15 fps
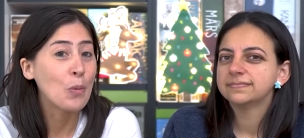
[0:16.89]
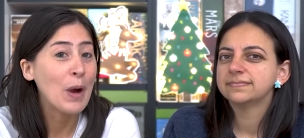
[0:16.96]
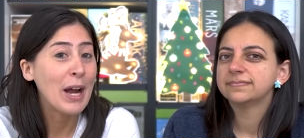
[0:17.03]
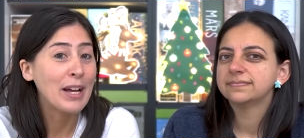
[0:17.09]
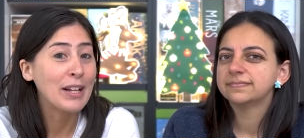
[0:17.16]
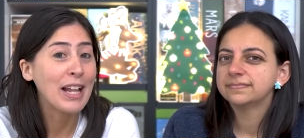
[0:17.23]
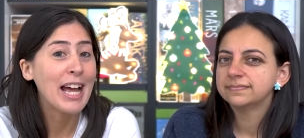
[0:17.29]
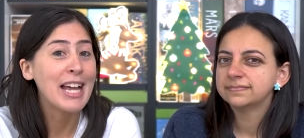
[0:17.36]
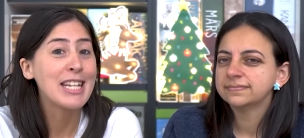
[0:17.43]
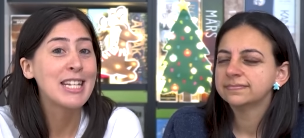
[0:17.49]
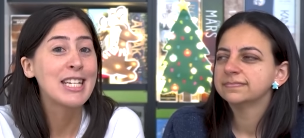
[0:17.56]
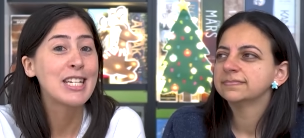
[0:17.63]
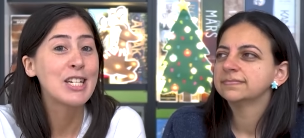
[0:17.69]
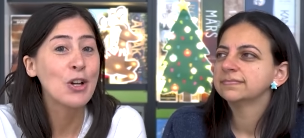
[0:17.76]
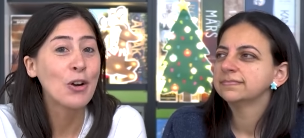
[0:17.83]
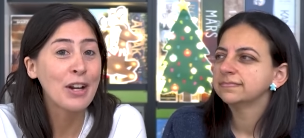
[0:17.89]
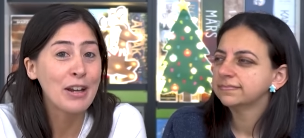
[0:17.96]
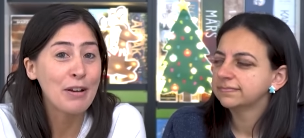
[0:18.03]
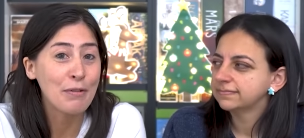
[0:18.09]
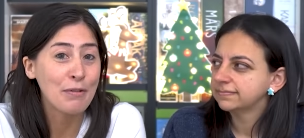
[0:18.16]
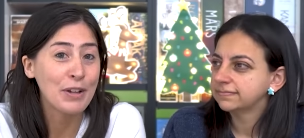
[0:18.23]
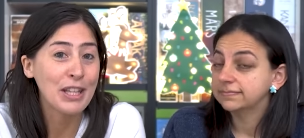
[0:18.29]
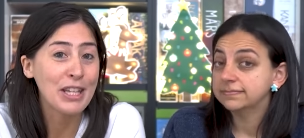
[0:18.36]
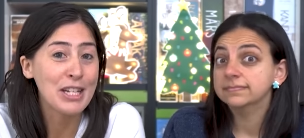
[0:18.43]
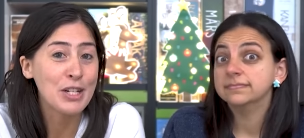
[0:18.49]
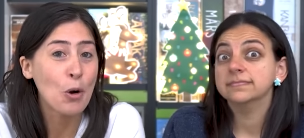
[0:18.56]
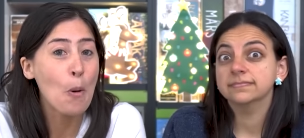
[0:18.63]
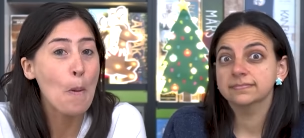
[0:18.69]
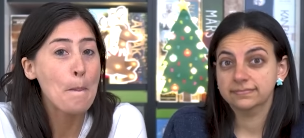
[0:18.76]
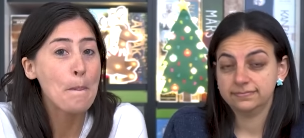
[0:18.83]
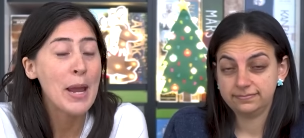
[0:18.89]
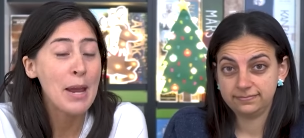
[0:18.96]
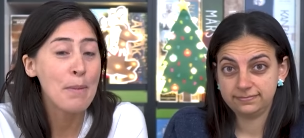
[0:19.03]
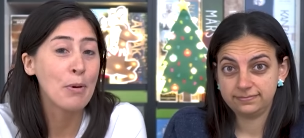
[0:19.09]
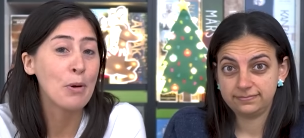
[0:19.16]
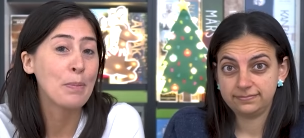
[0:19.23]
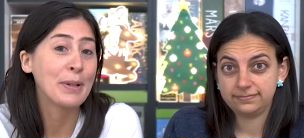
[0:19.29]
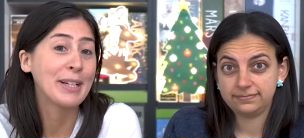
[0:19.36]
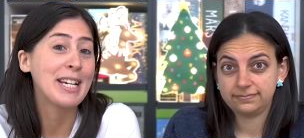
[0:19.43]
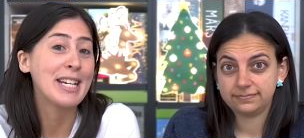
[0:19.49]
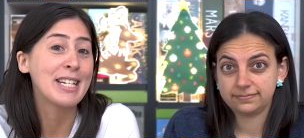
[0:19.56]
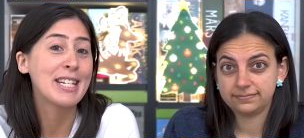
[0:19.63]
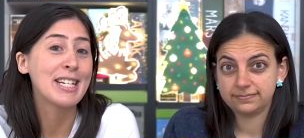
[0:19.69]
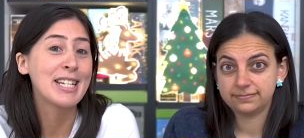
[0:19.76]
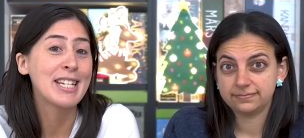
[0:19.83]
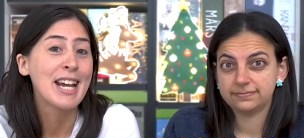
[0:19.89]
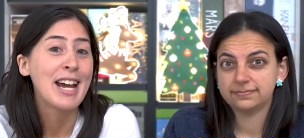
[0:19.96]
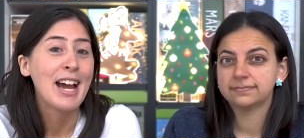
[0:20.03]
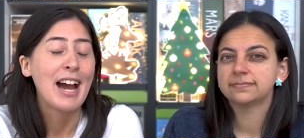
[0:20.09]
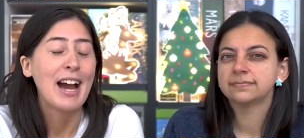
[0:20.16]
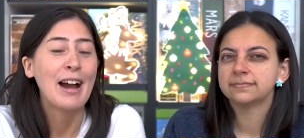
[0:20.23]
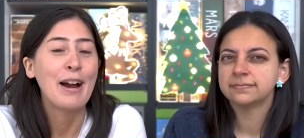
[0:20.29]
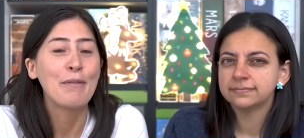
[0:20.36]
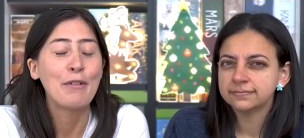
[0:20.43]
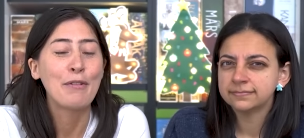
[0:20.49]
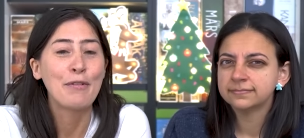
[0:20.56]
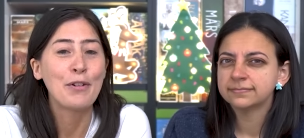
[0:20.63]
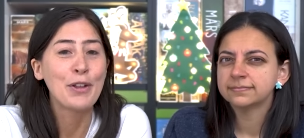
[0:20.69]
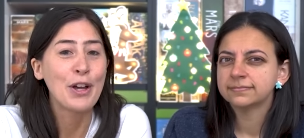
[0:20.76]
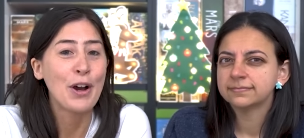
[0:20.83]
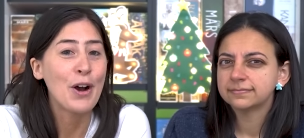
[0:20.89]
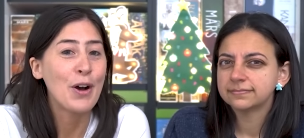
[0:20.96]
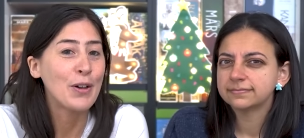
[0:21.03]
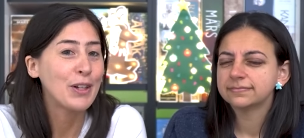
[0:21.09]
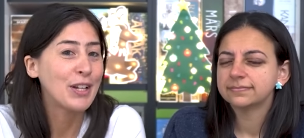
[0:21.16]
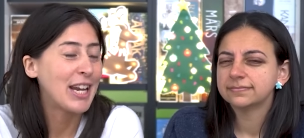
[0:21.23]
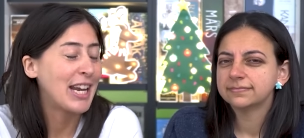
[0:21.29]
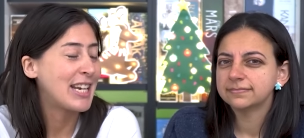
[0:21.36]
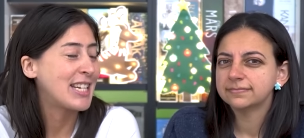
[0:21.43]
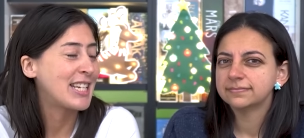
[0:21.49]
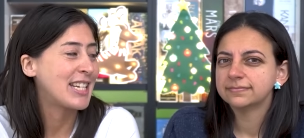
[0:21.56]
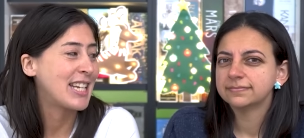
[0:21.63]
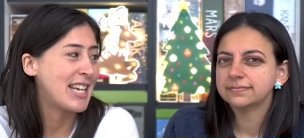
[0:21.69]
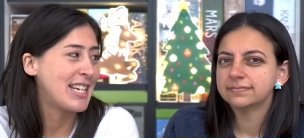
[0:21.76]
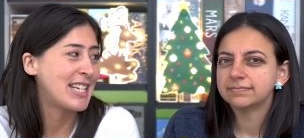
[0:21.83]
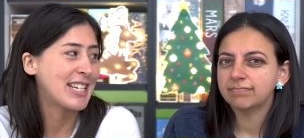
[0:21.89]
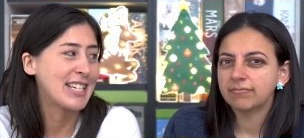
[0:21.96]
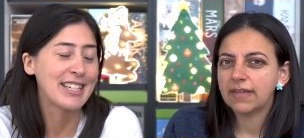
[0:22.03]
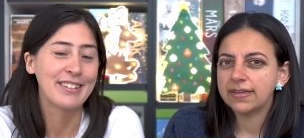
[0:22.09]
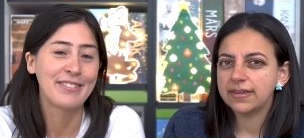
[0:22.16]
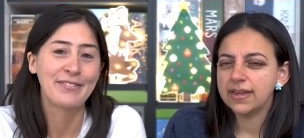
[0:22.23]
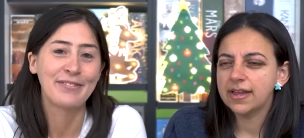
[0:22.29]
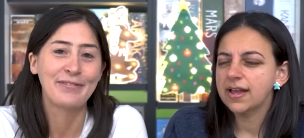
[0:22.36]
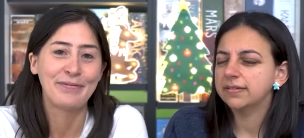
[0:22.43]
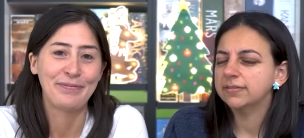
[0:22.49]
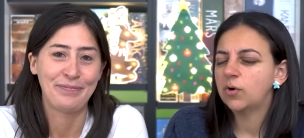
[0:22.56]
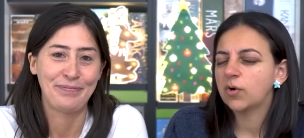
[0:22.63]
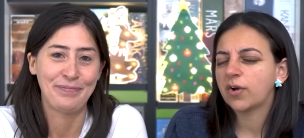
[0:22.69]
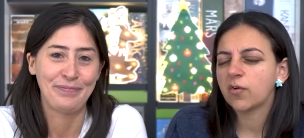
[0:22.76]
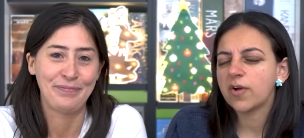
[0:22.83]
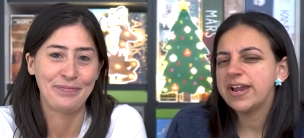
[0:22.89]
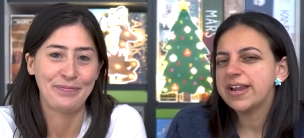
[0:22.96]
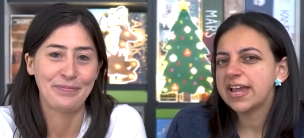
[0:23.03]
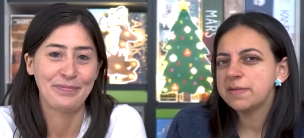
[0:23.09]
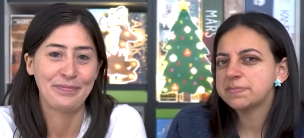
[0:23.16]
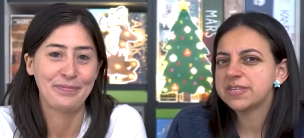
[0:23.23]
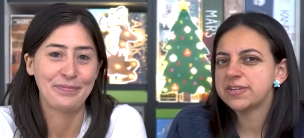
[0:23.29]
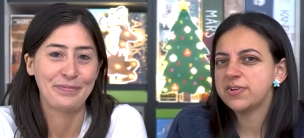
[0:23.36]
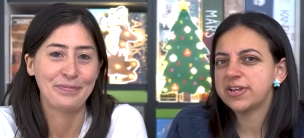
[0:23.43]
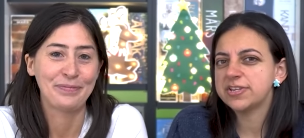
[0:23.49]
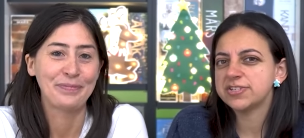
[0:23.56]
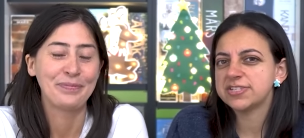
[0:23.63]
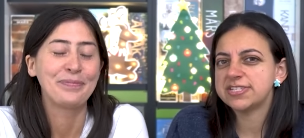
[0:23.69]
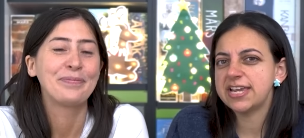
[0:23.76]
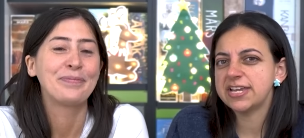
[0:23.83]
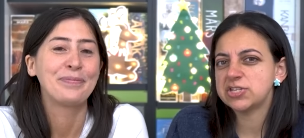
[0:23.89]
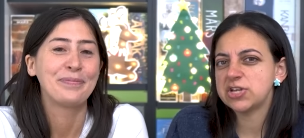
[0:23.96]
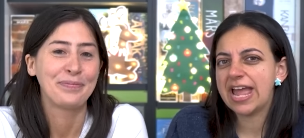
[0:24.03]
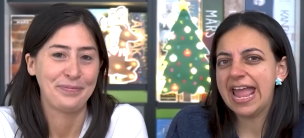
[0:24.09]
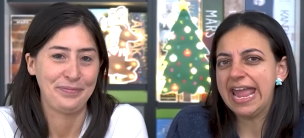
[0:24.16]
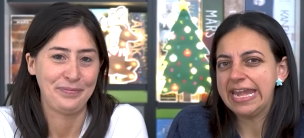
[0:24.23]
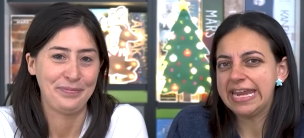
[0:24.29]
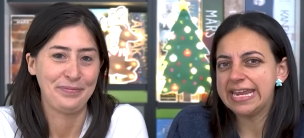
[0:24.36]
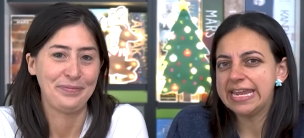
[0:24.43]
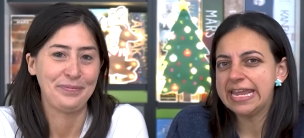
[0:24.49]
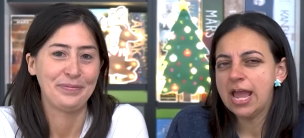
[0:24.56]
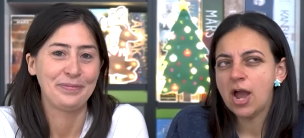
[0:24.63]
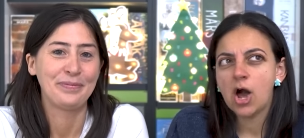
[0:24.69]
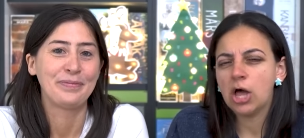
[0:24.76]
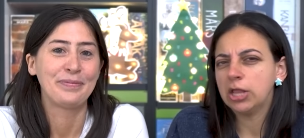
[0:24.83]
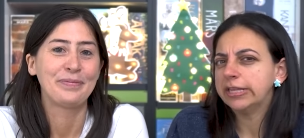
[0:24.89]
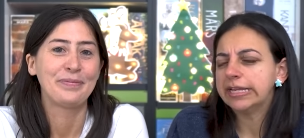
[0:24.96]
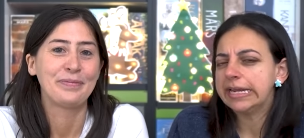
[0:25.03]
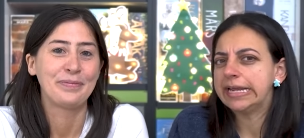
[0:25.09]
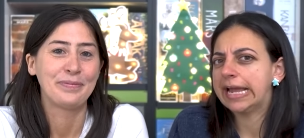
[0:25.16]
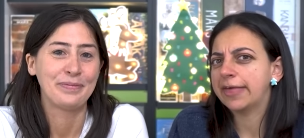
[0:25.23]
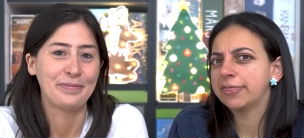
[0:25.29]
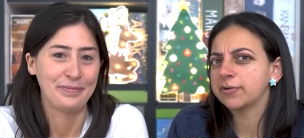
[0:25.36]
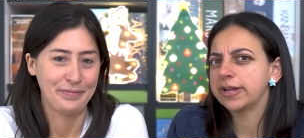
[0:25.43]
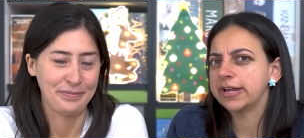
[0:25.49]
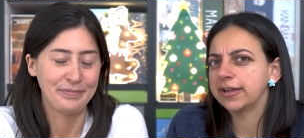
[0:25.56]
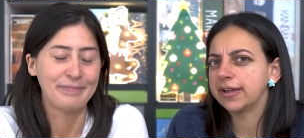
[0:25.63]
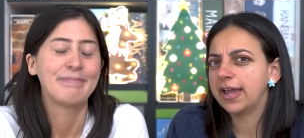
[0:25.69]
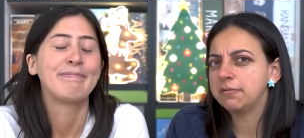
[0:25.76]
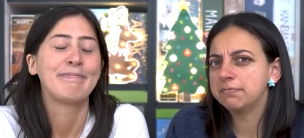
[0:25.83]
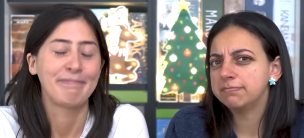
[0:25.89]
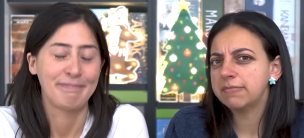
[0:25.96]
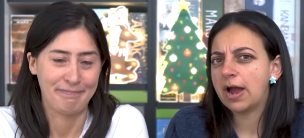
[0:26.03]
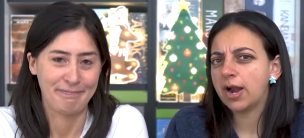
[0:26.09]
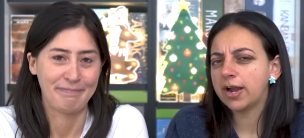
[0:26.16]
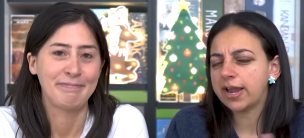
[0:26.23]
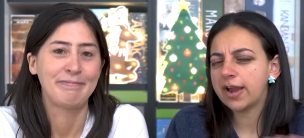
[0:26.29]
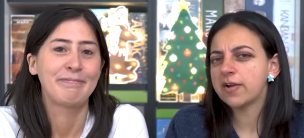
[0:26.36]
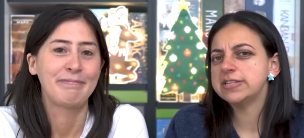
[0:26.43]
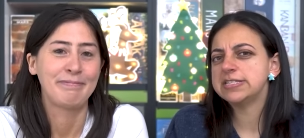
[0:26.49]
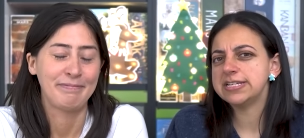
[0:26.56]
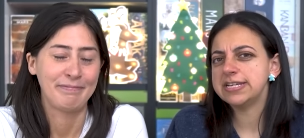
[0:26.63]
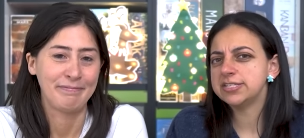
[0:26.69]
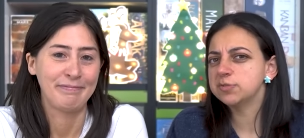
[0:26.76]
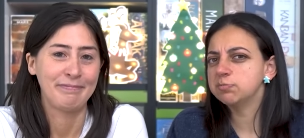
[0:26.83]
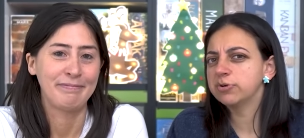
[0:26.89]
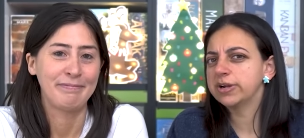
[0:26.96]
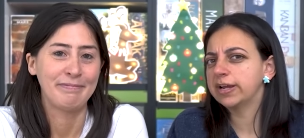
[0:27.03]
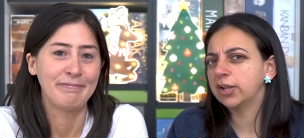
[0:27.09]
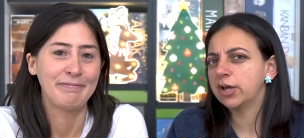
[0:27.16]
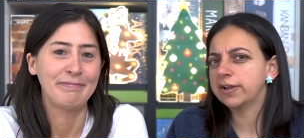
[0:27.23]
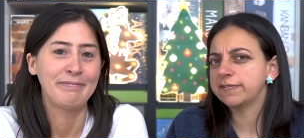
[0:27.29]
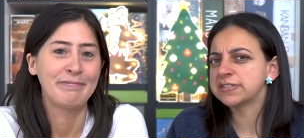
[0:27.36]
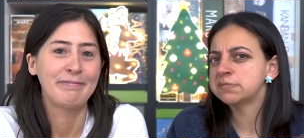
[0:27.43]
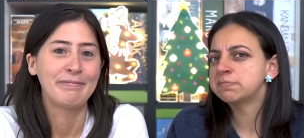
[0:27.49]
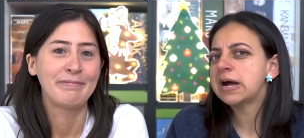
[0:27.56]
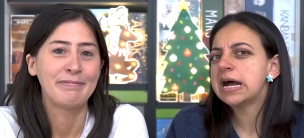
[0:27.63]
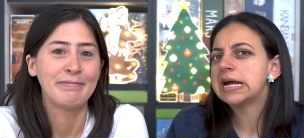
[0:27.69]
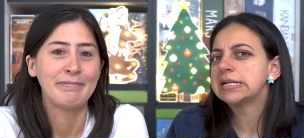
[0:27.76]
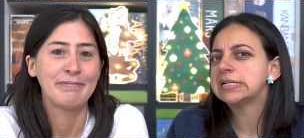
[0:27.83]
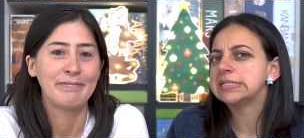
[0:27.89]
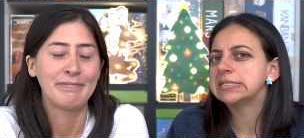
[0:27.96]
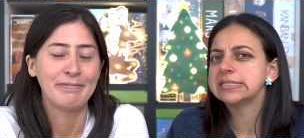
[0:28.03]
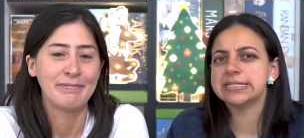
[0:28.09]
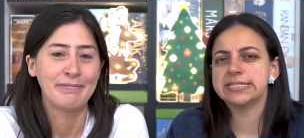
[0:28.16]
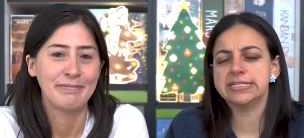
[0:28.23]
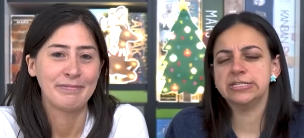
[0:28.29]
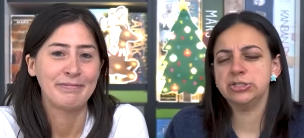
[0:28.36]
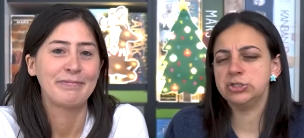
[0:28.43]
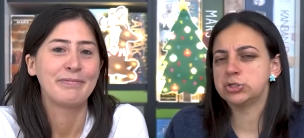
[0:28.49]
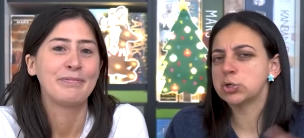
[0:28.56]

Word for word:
Speaker 1: well as stocking fillers mm-hmm. or people pleasers um, for the holiday season. Yeah,
Speaker 2: or great games that you can just take to any holiday gathering and are guaranteed to bring a lot of smiles and